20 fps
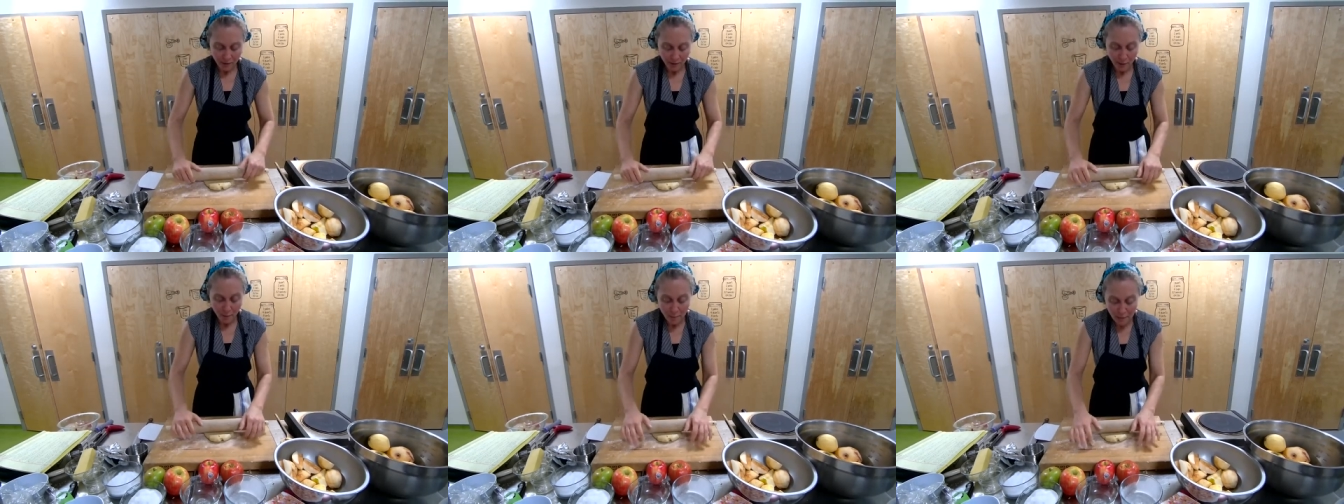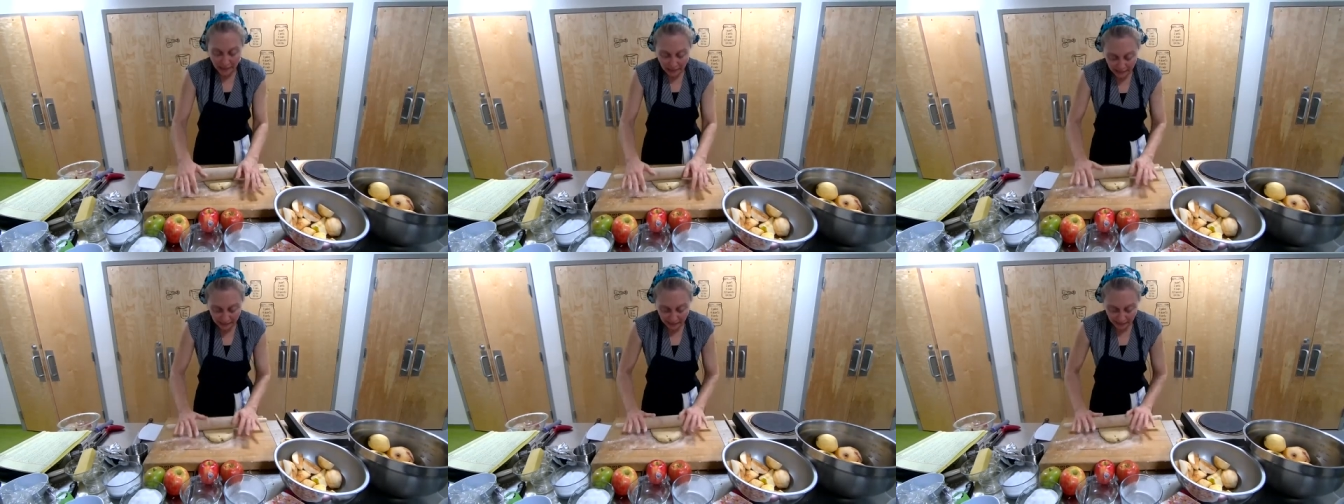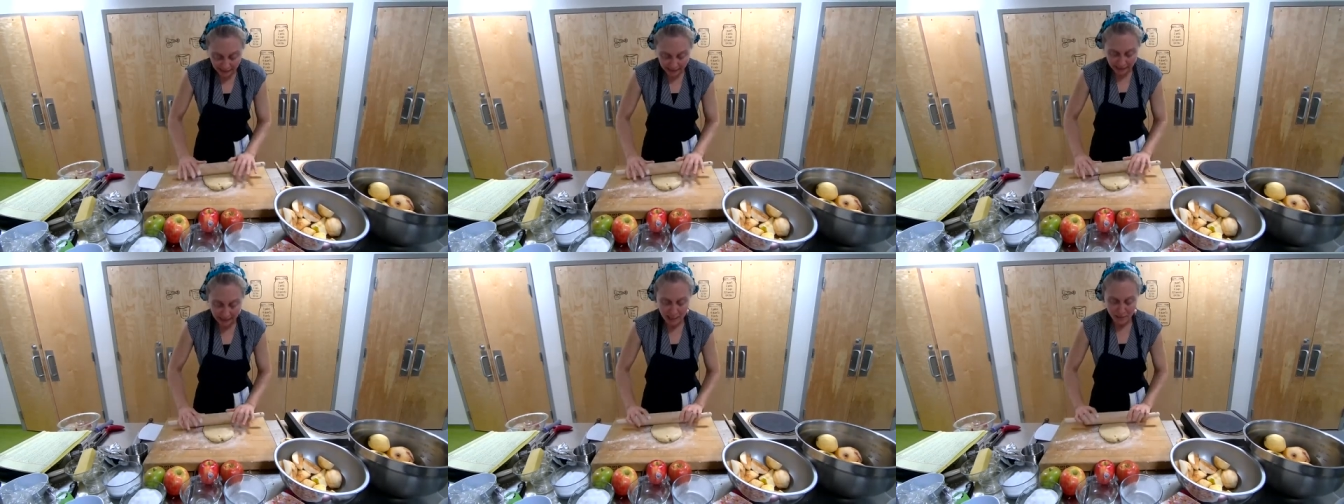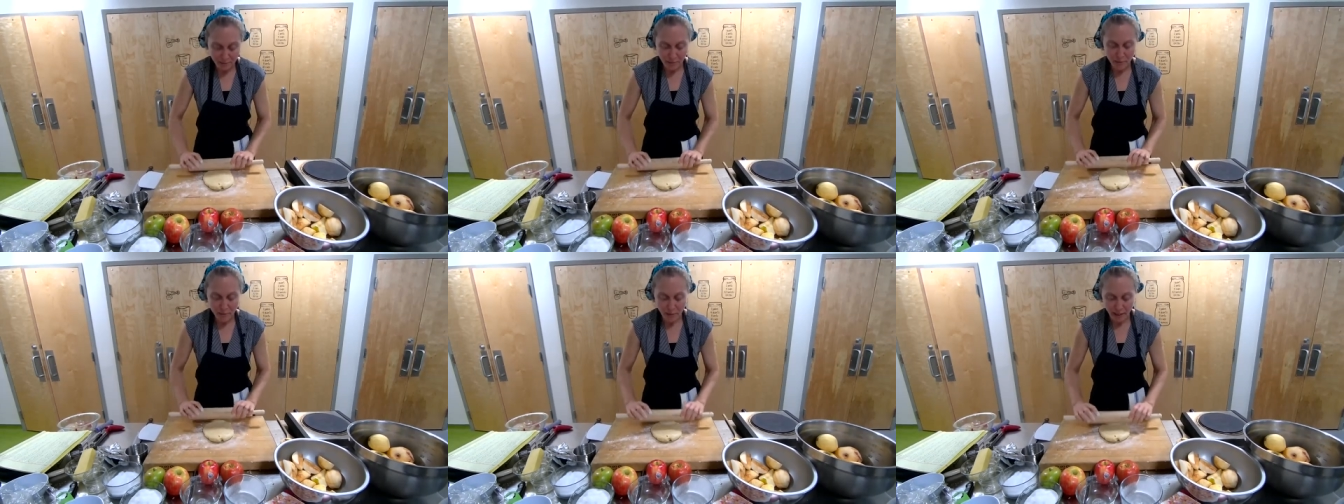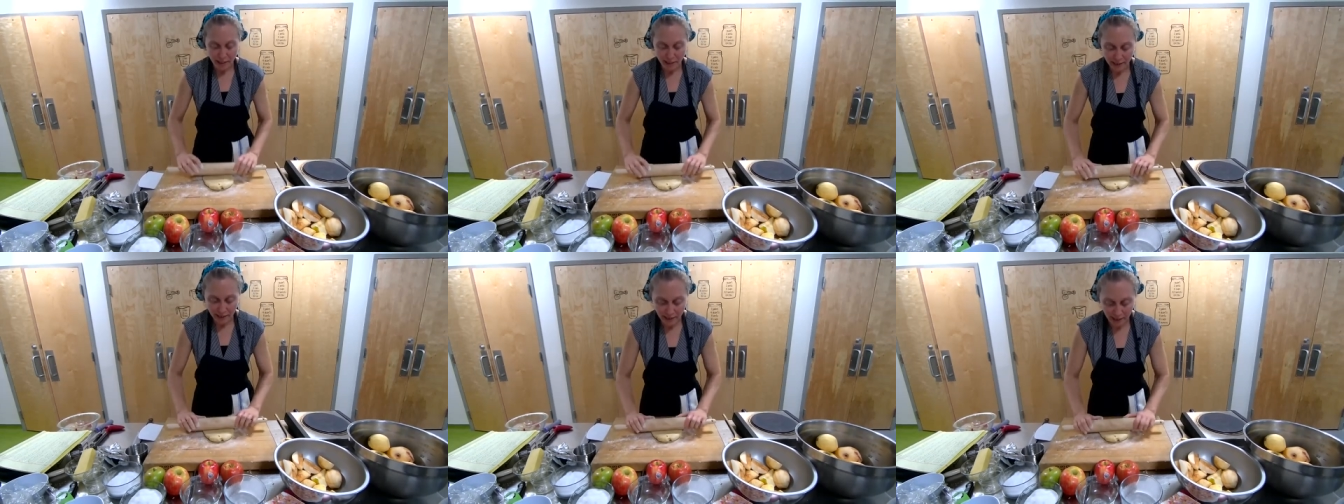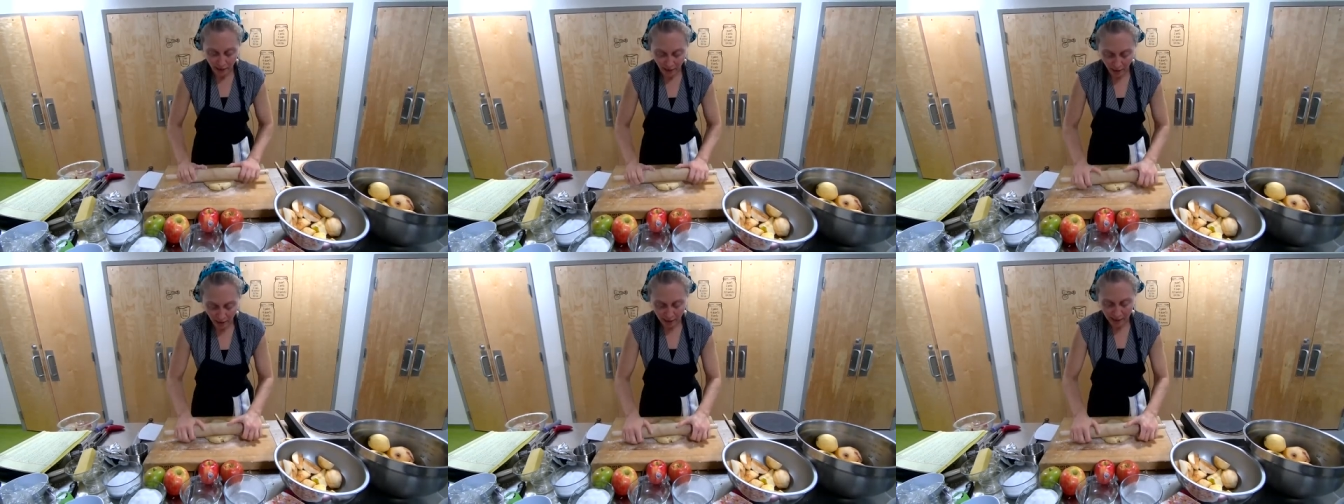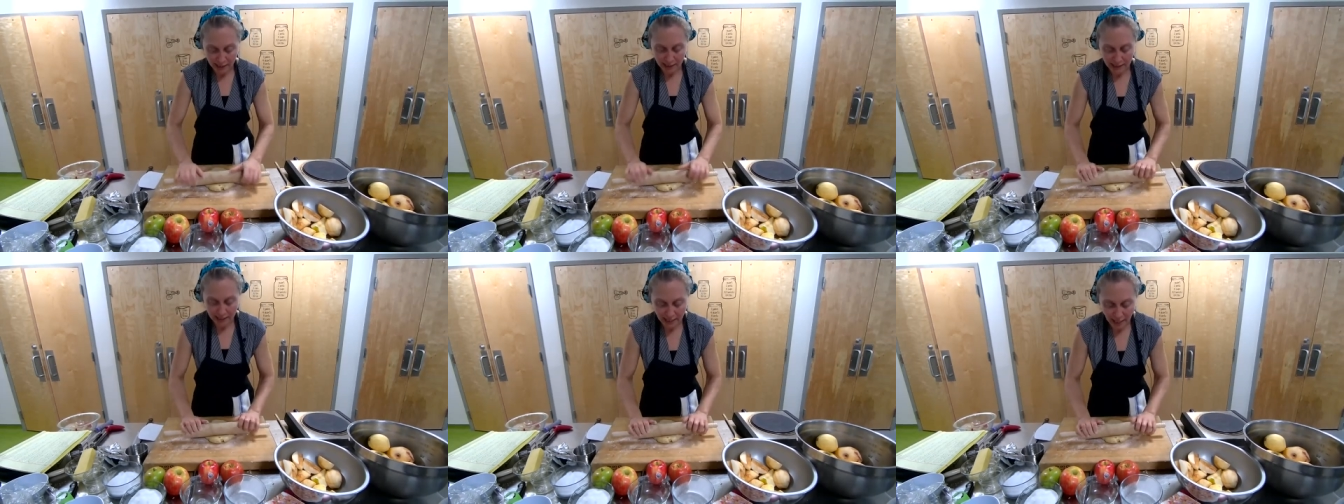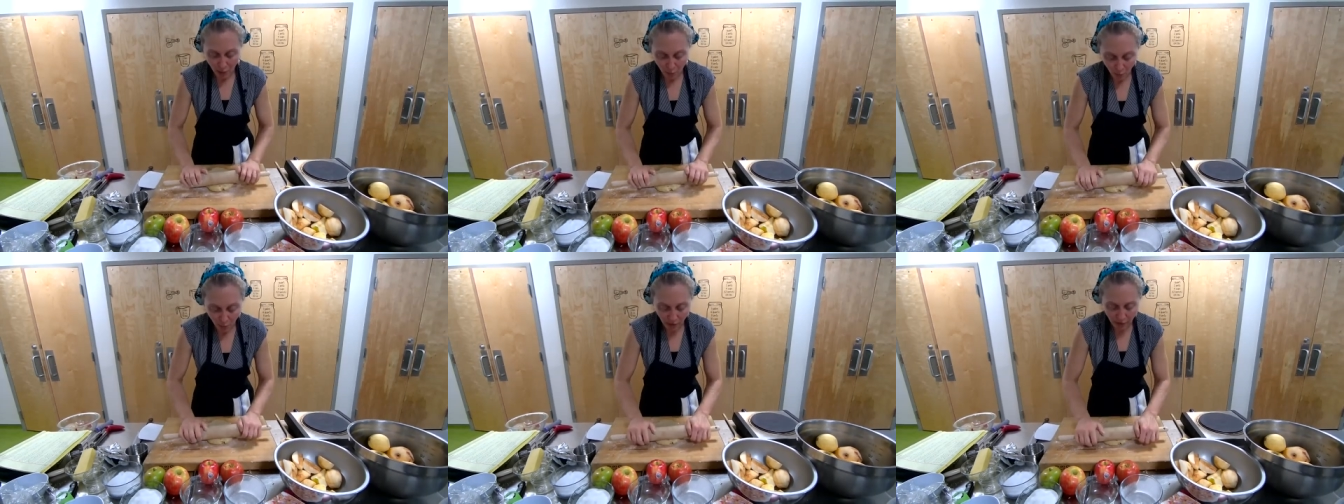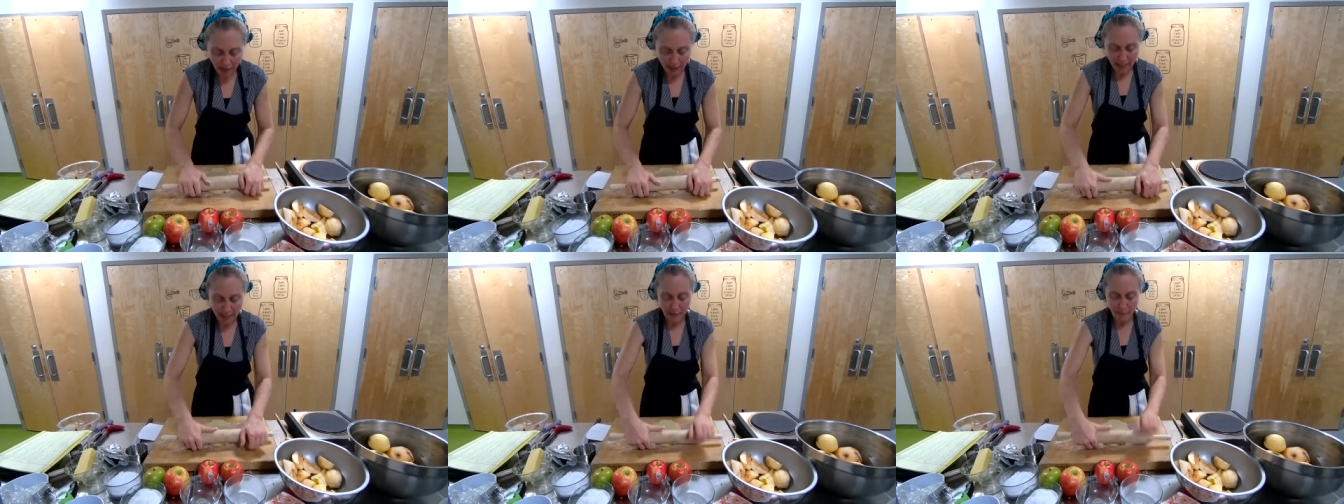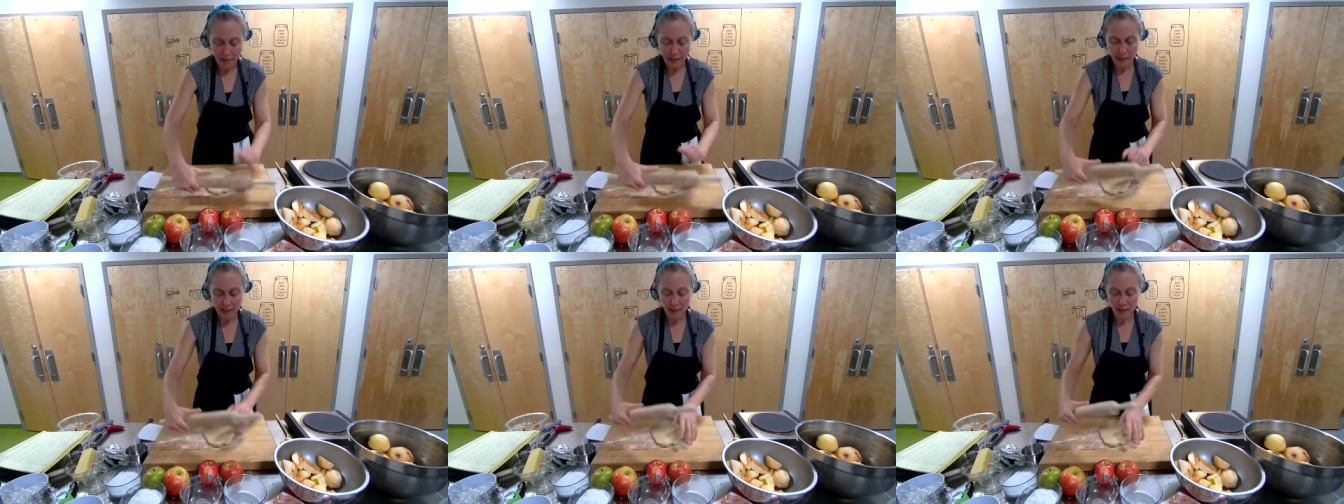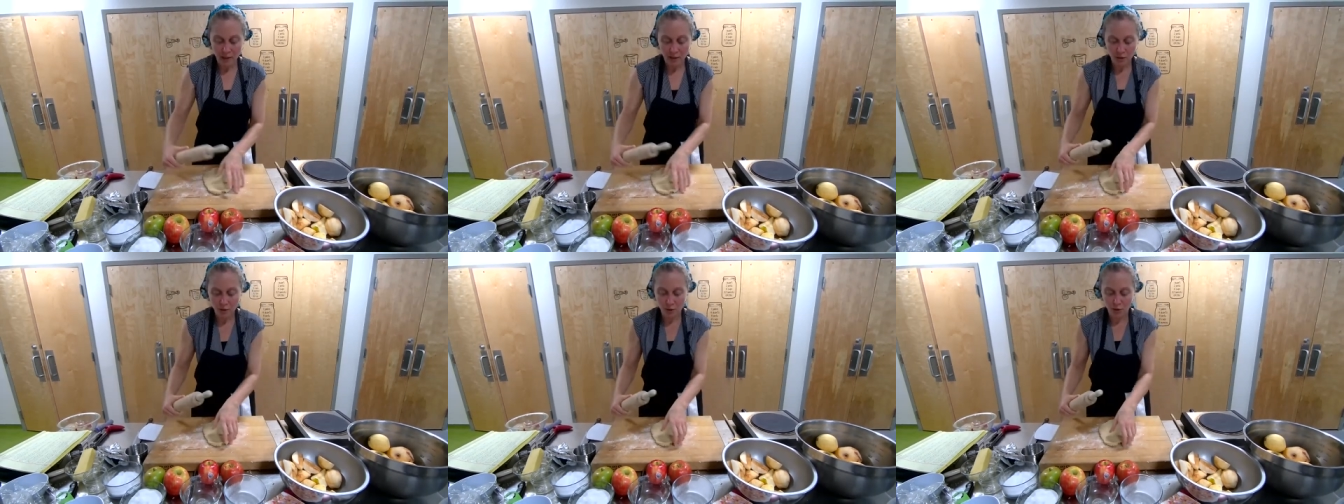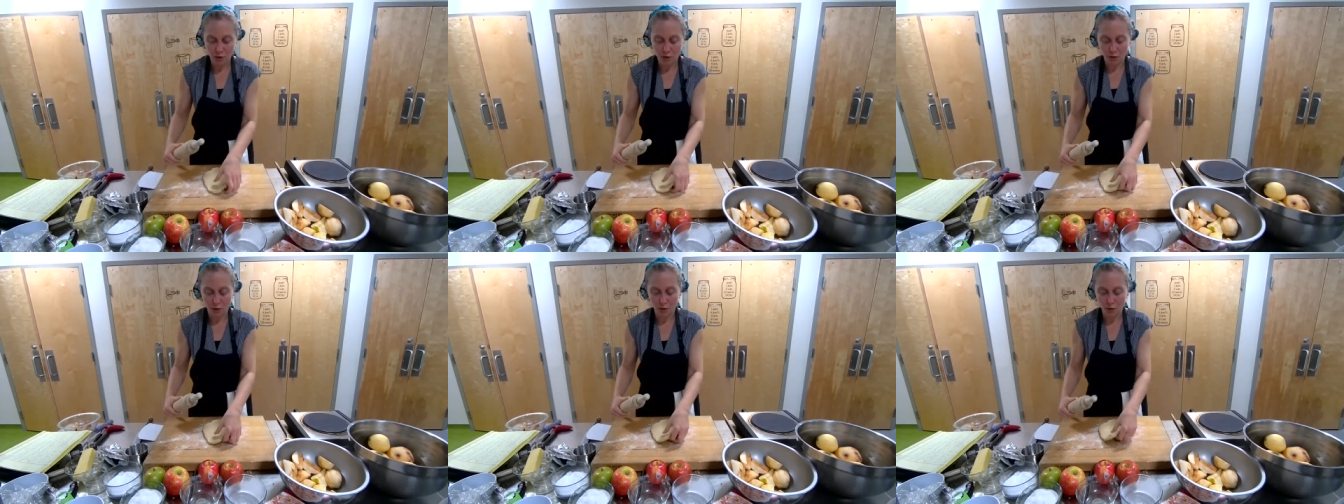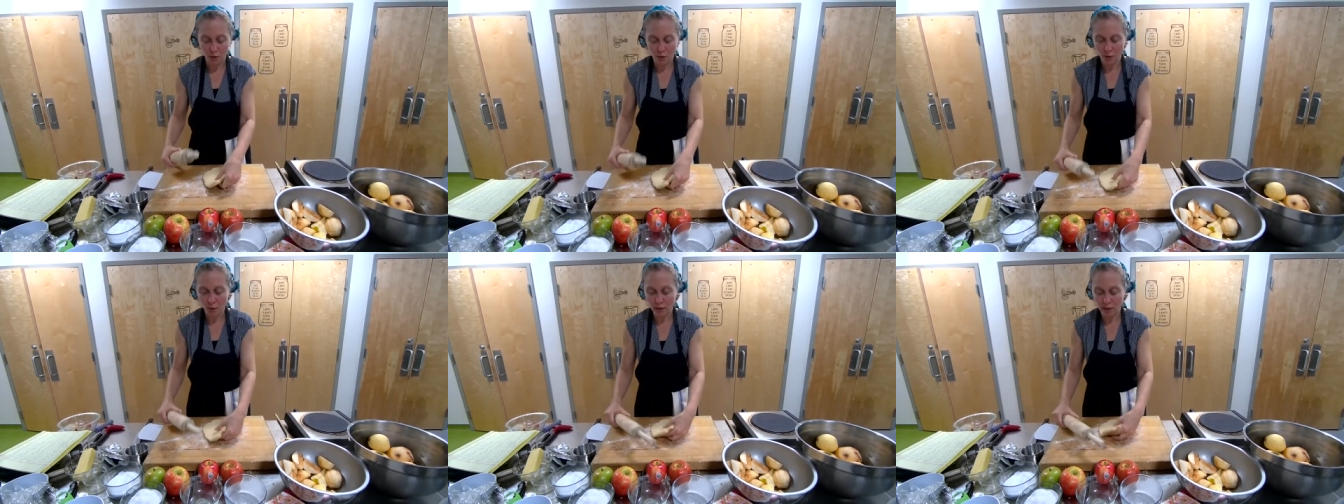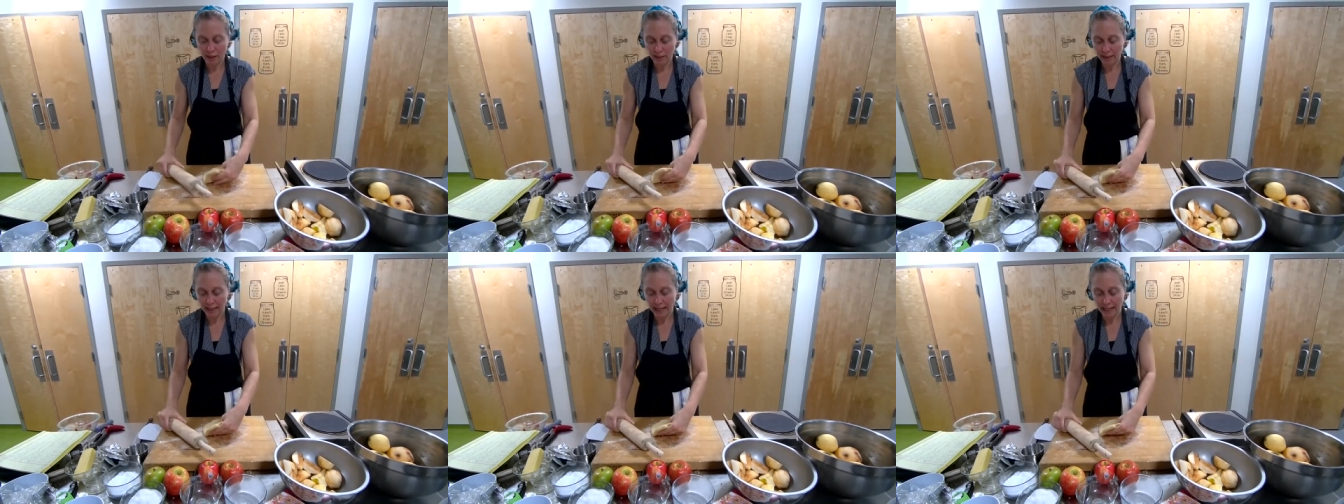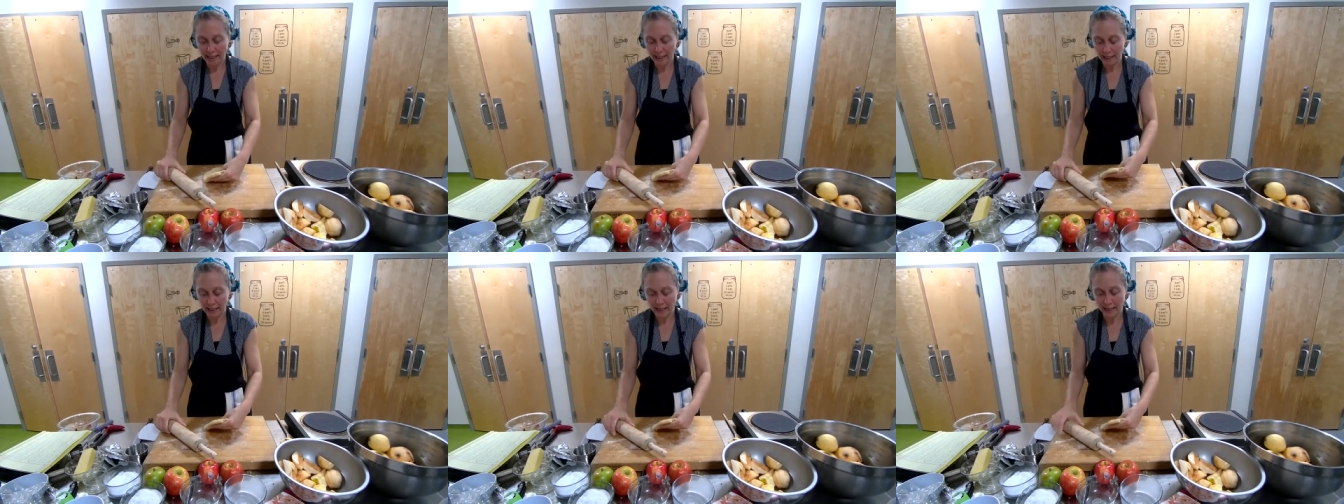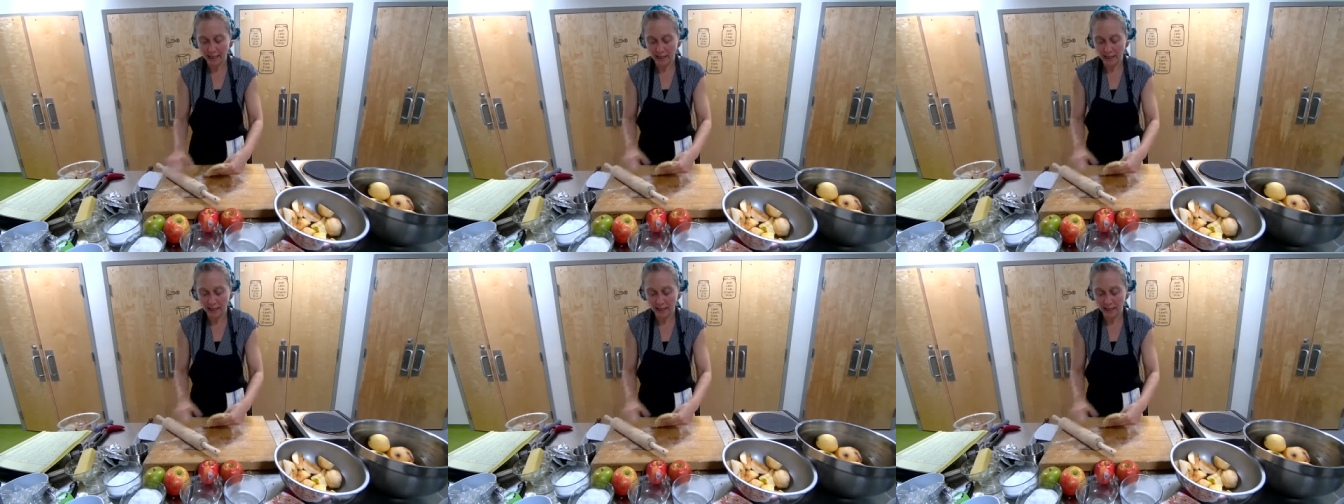the main thing to keep in mind here is that we're aiming to get it